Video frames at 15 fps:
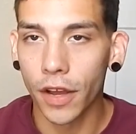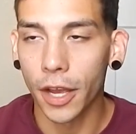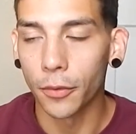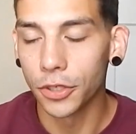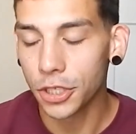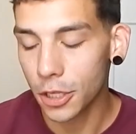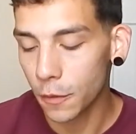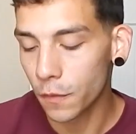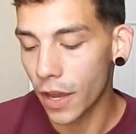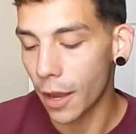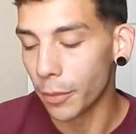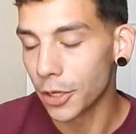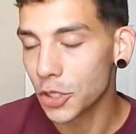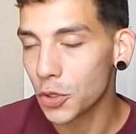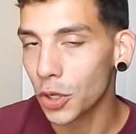I went to the
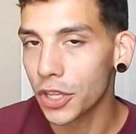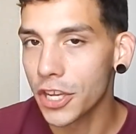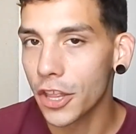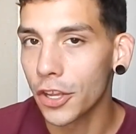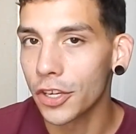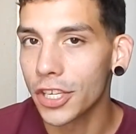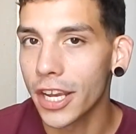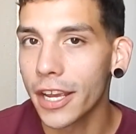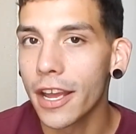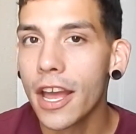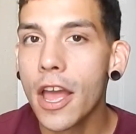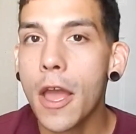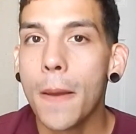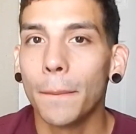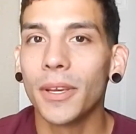fabric store the other day
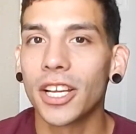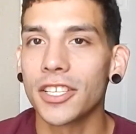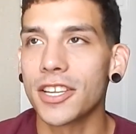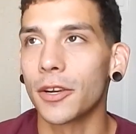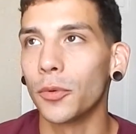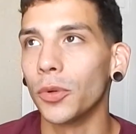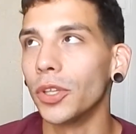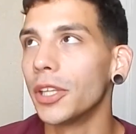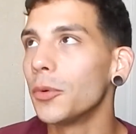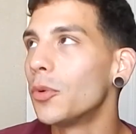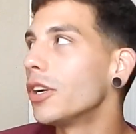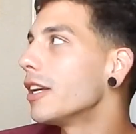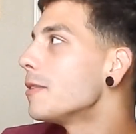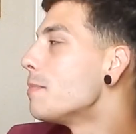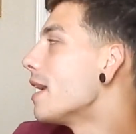because I really
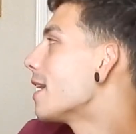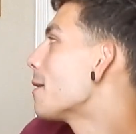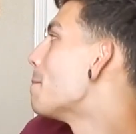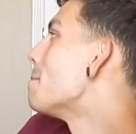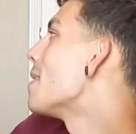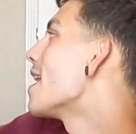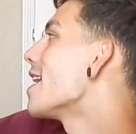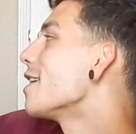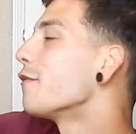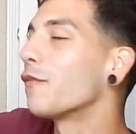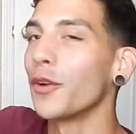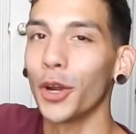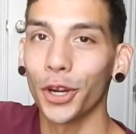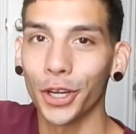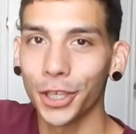wanted to make a mane
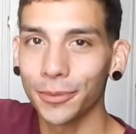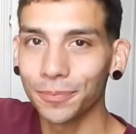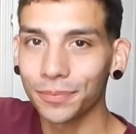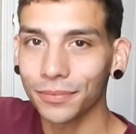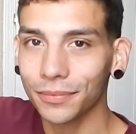for her.